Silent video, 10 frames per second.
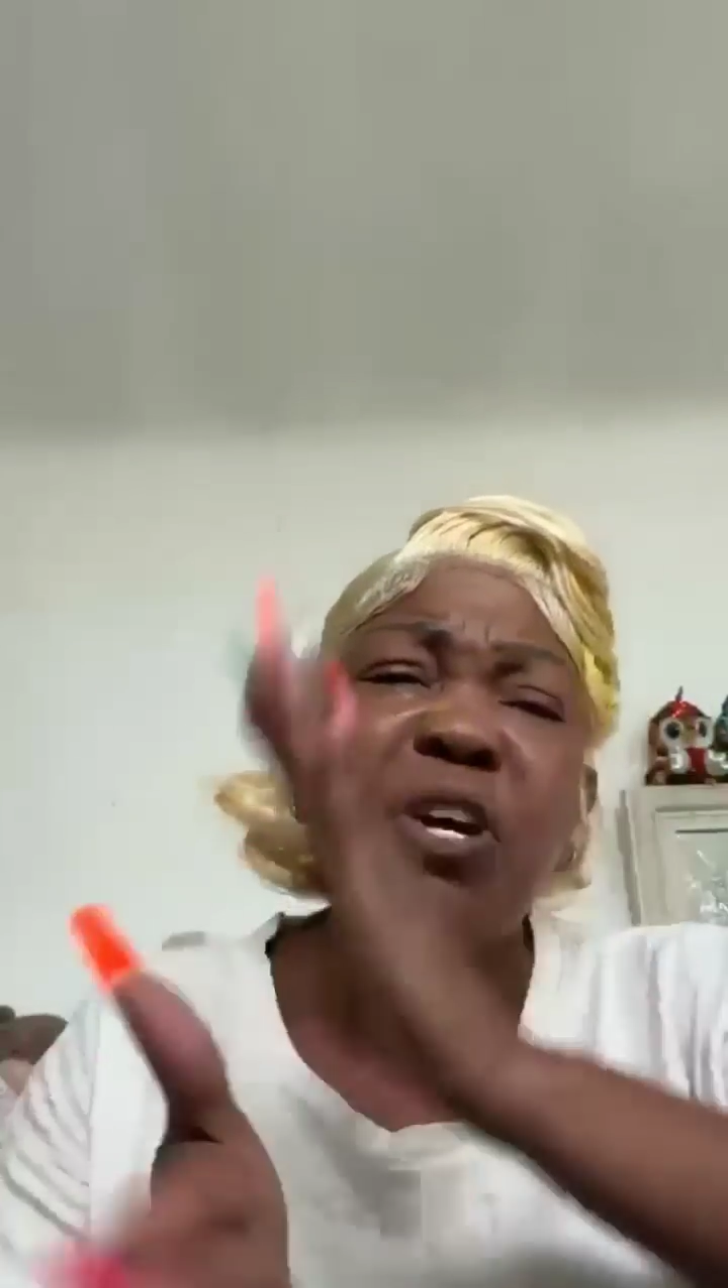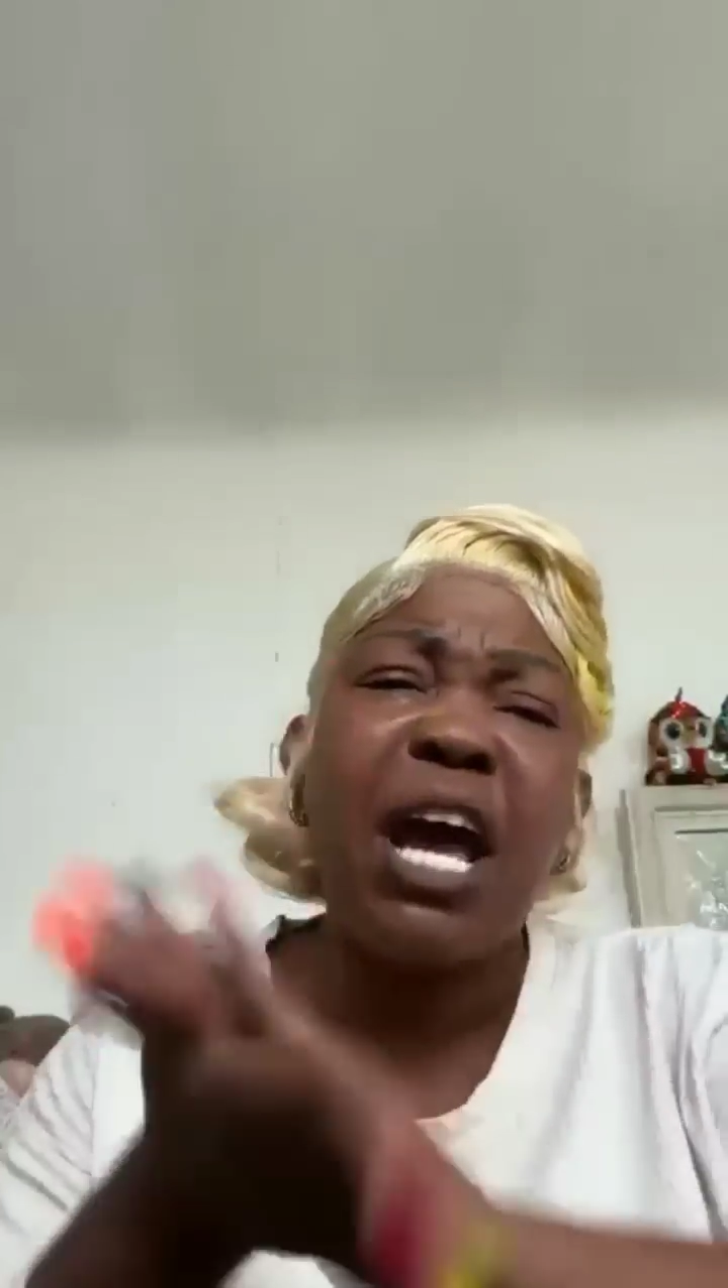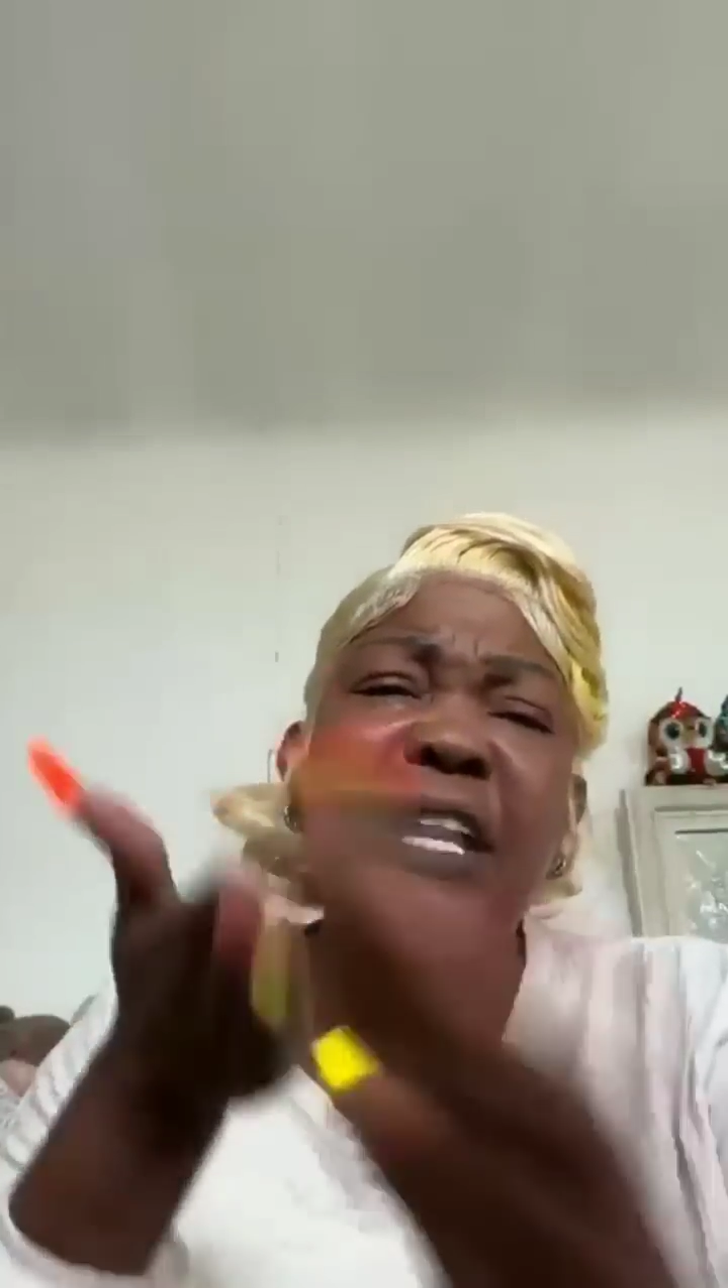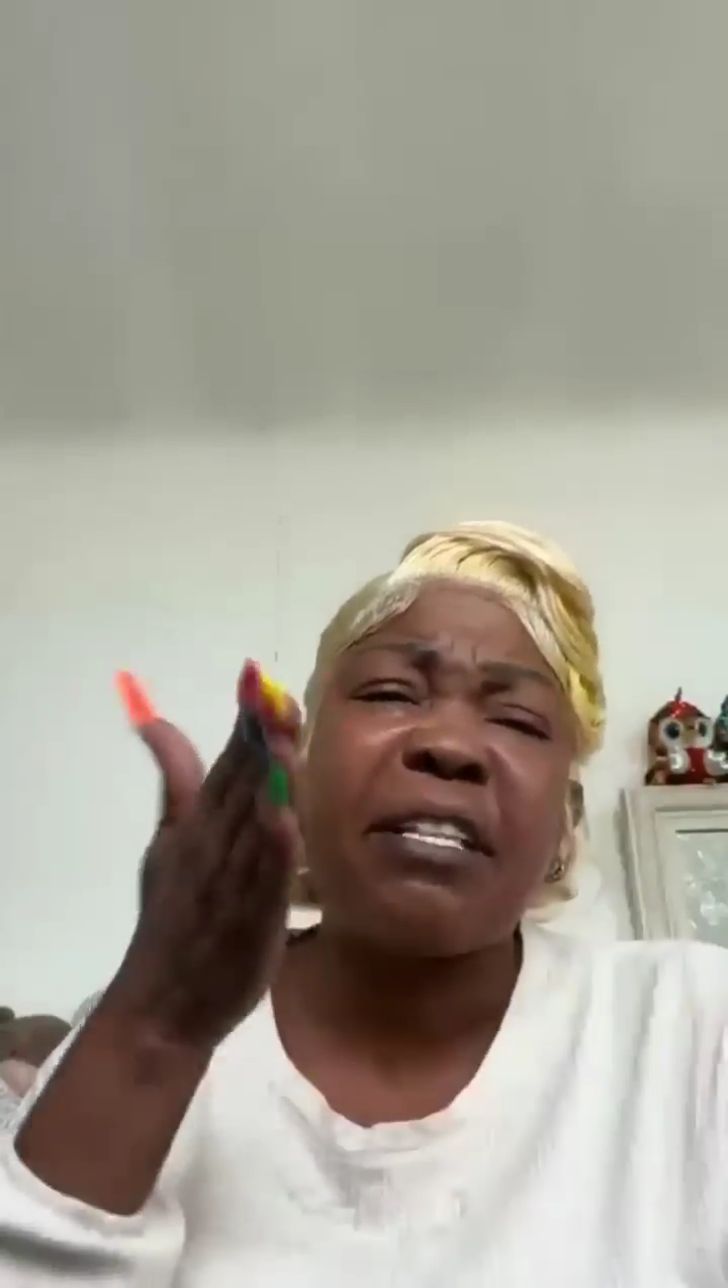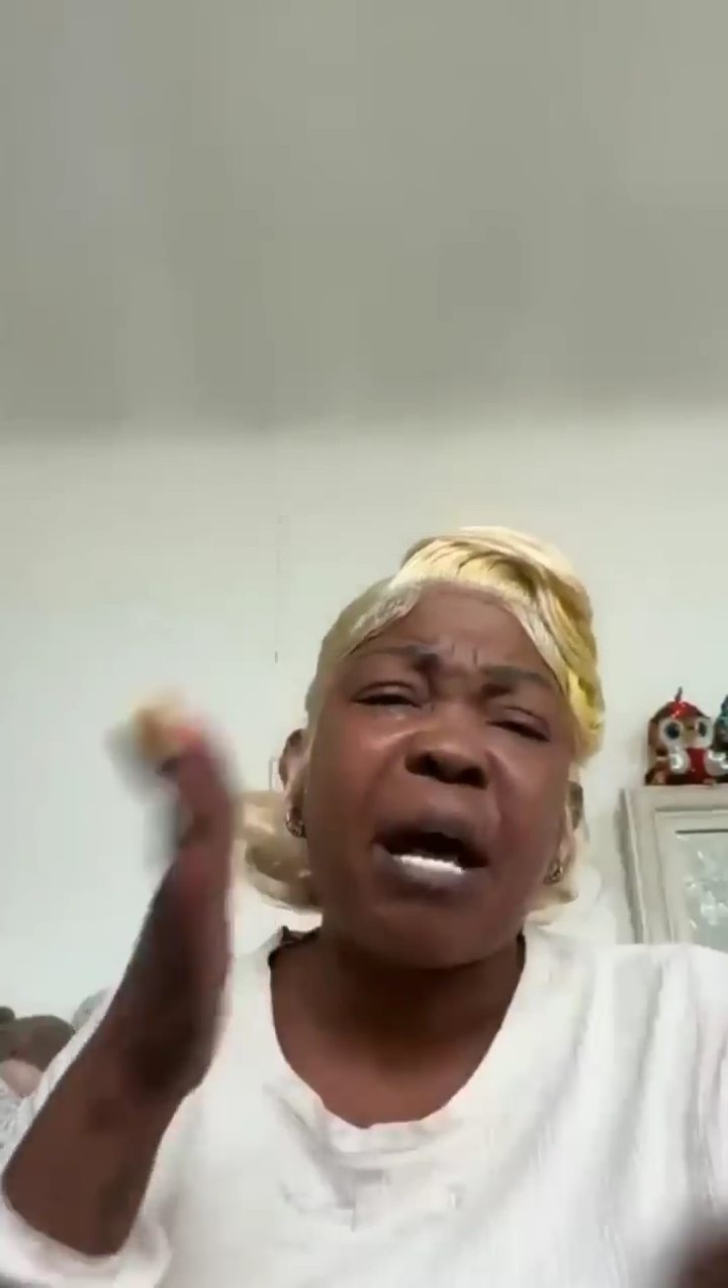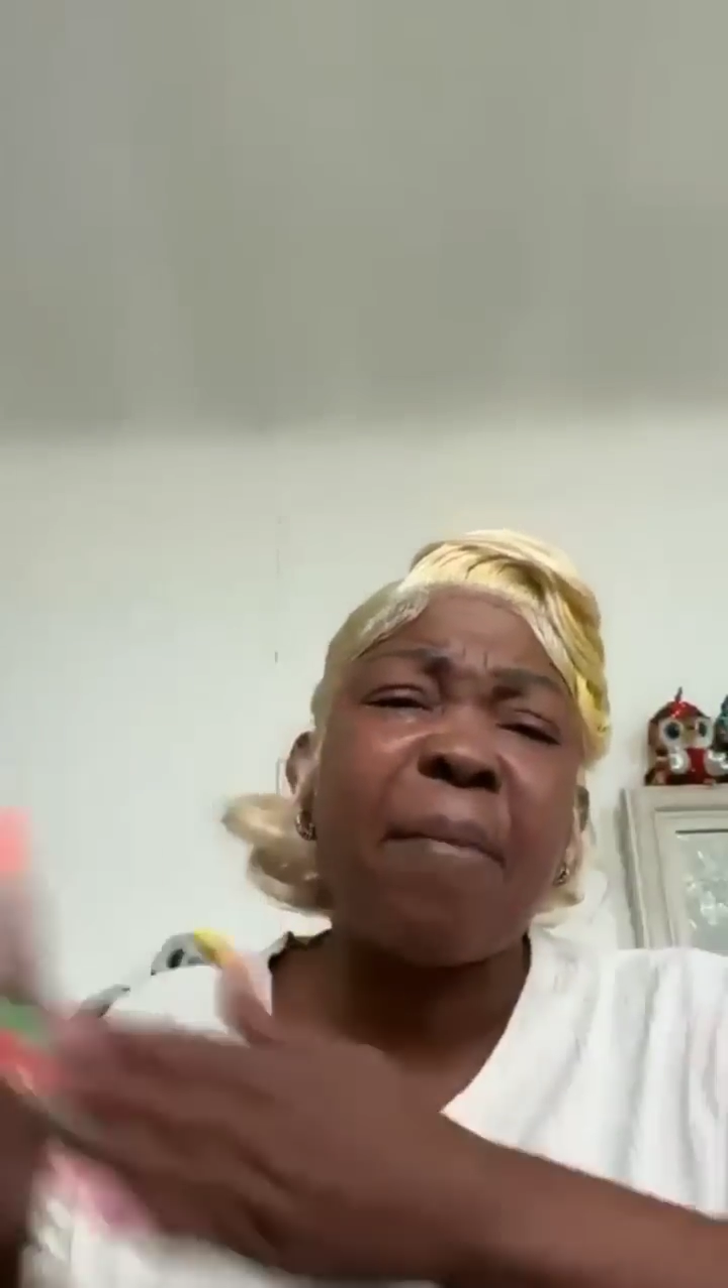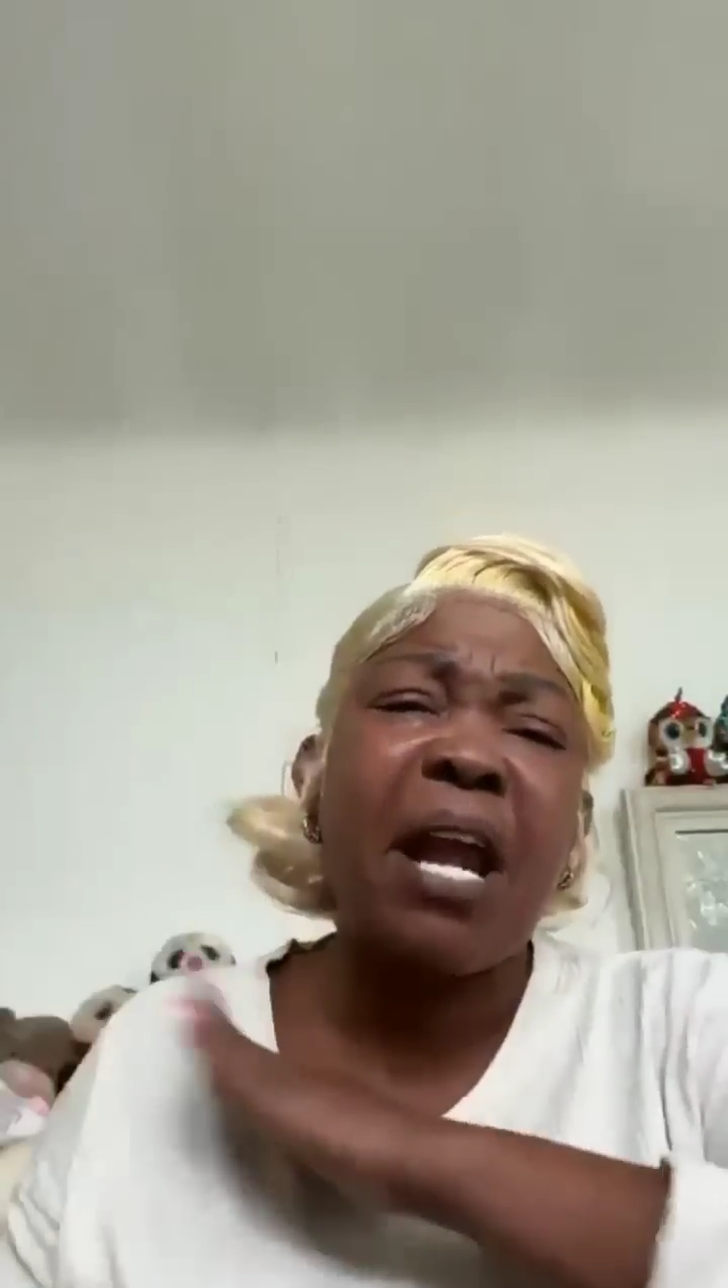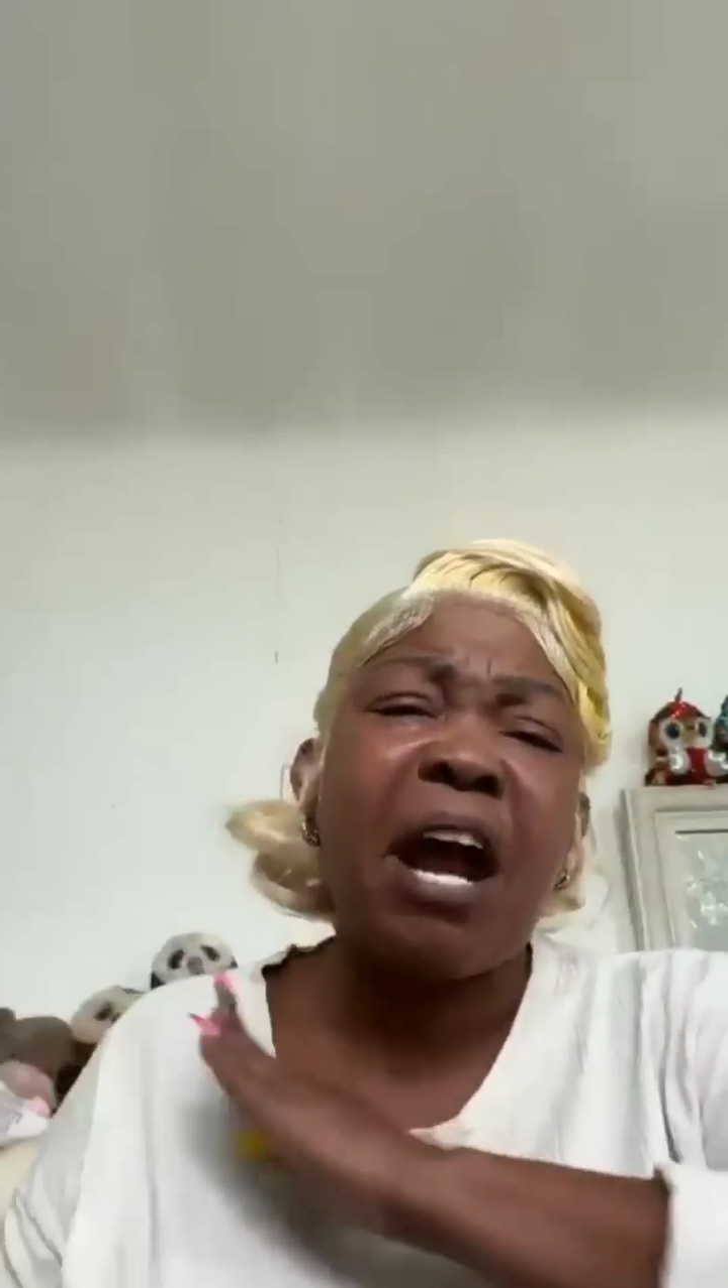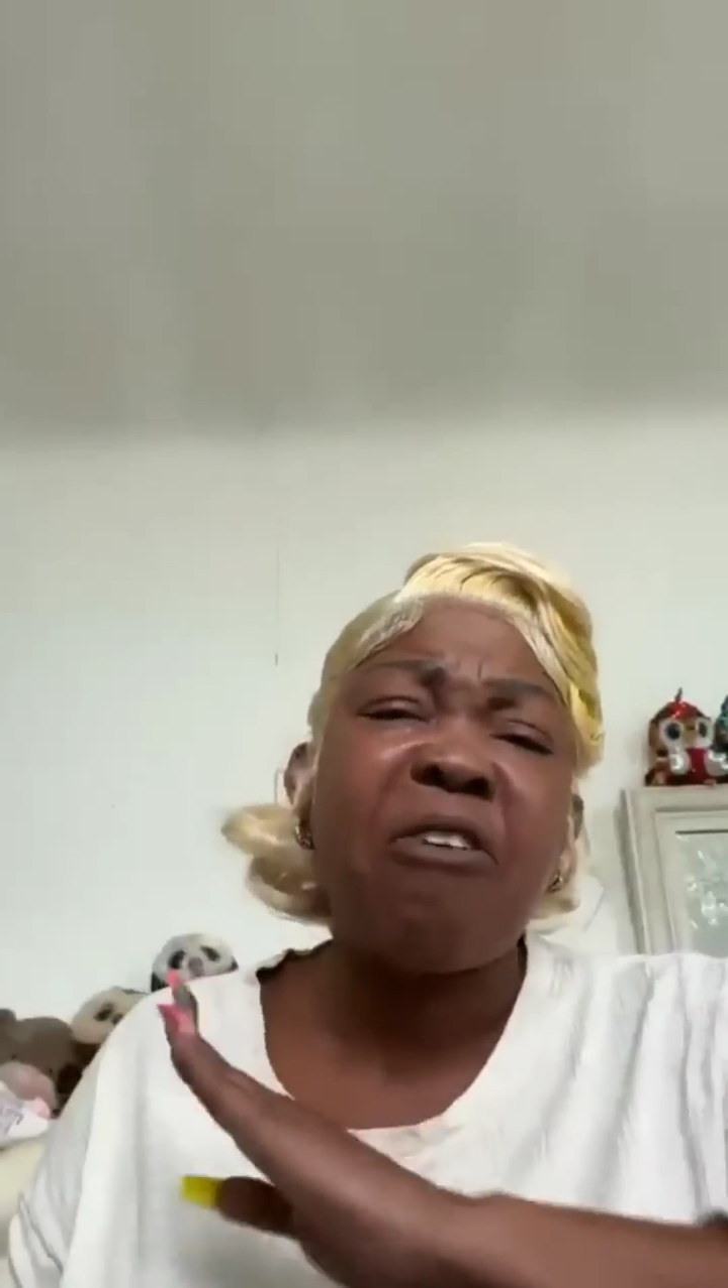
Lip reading: can't stop me now.